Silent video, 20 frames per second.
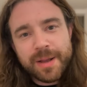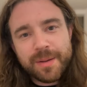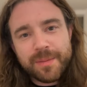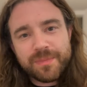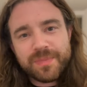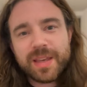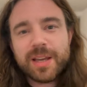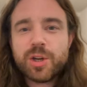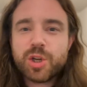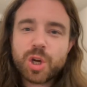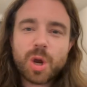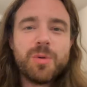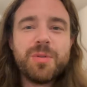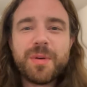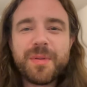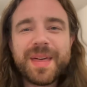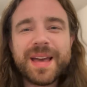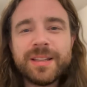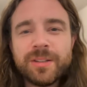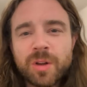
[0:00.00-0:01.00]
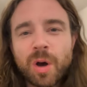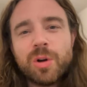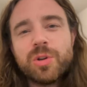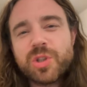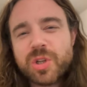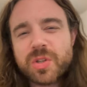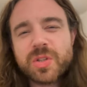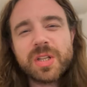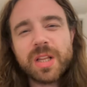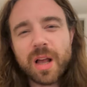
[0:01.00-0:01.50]
they show that they're not
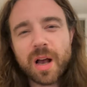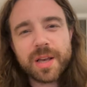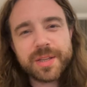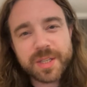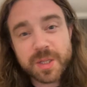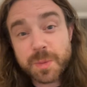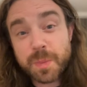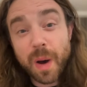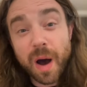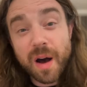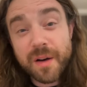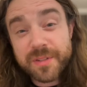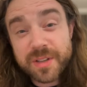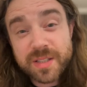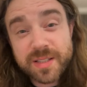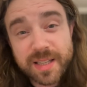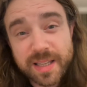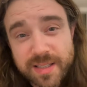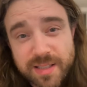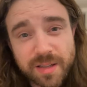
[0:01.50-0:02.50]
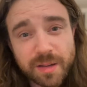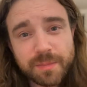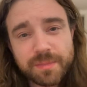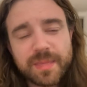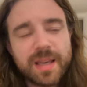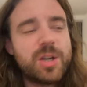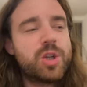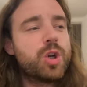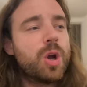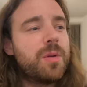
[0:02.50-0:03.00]
just classed as part of a system.
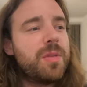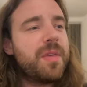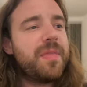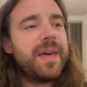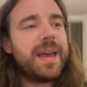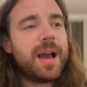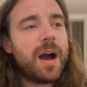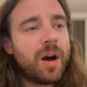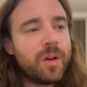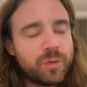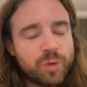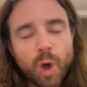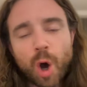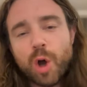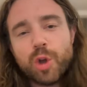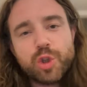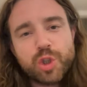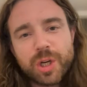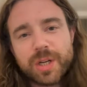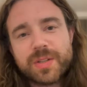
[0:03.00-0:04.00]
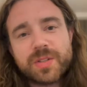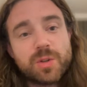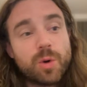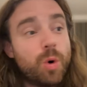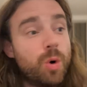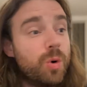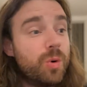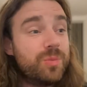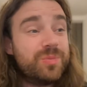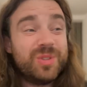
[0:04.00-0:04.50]
They show that they are not just,
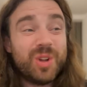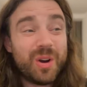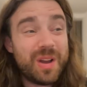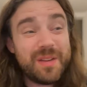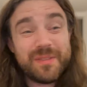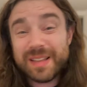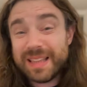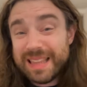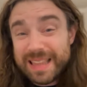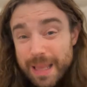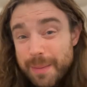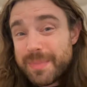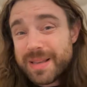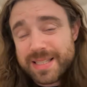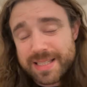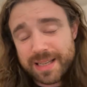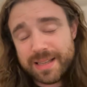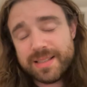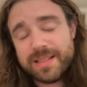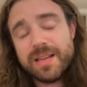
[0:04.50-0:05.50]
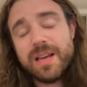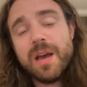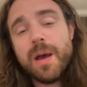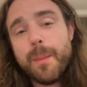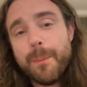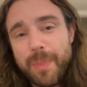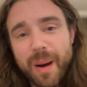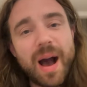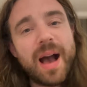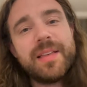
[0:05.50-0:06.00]
or not even limited
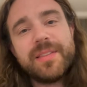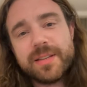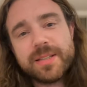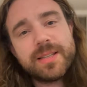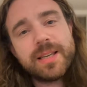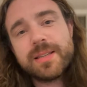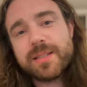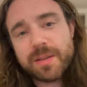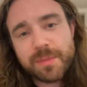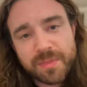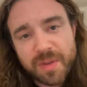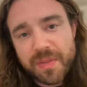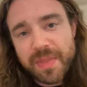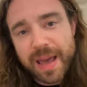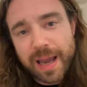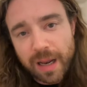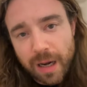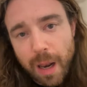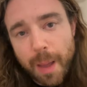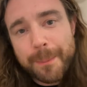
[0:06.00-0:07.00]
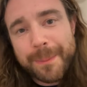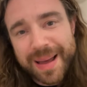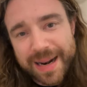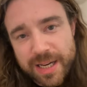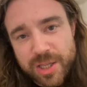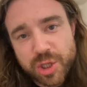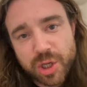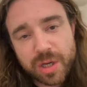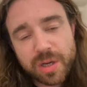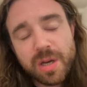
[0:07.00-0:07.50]
by the system that their club
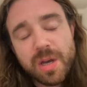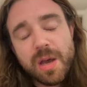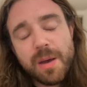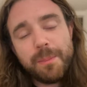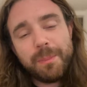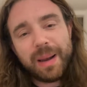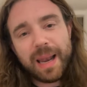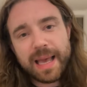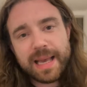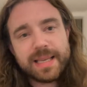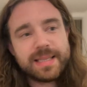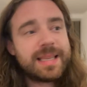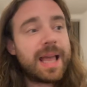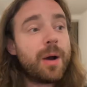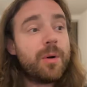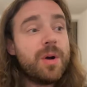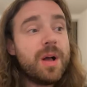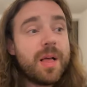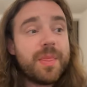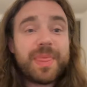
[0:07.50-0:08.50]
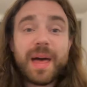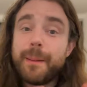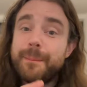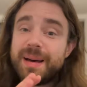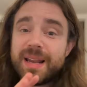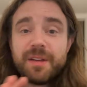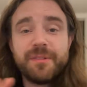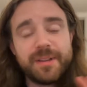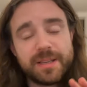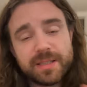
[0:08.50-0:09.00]
manager plays. Now, that
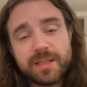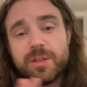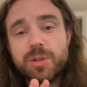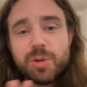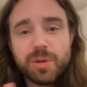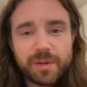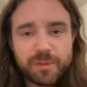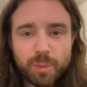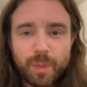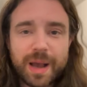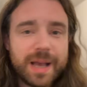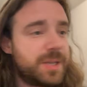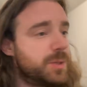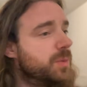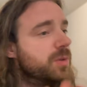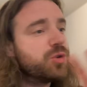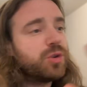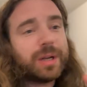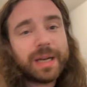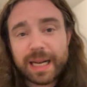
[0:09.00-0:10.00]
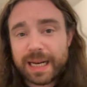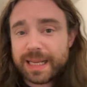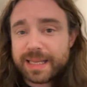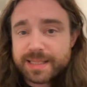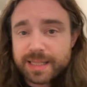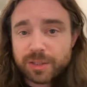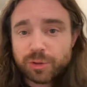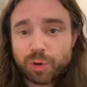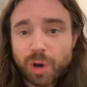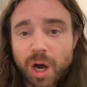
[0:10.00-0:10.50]
manifests in two different ways. With Trent
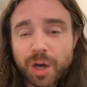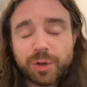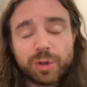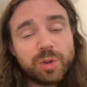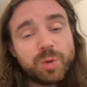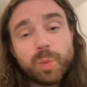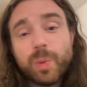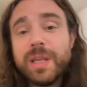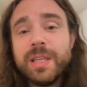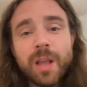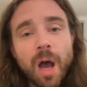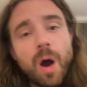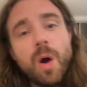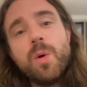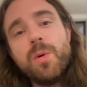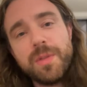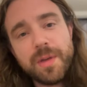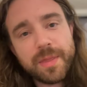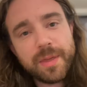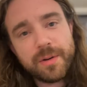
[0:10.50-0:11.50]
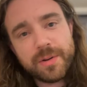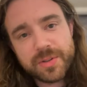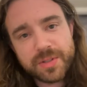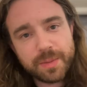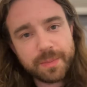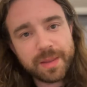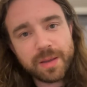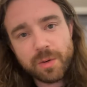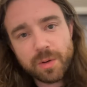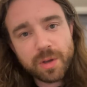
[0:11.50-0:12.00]
Alexander-Arnold, we know that there is
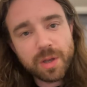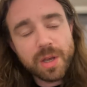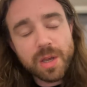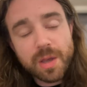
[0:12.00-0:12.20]
something